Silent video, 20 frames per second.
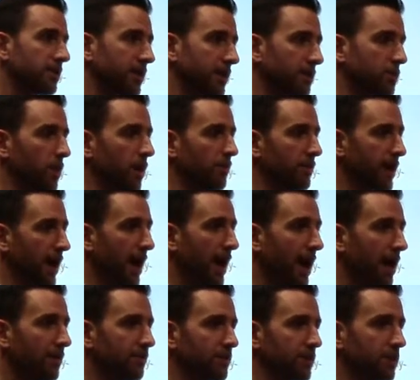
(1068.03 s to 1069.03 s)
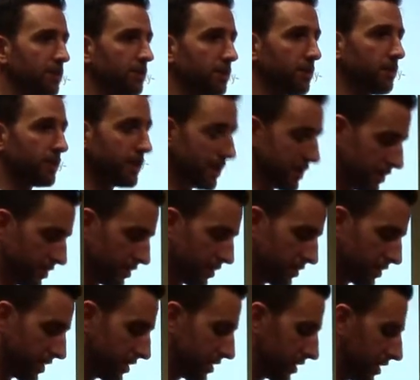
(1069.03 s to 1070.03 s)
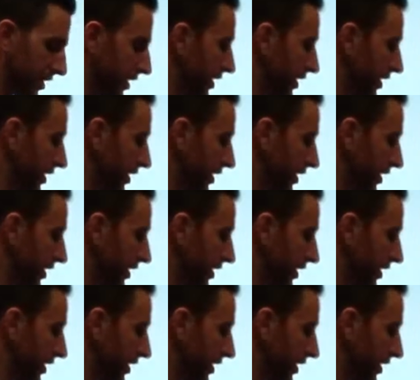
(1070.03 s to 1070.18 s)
like 12.5, so 13's a good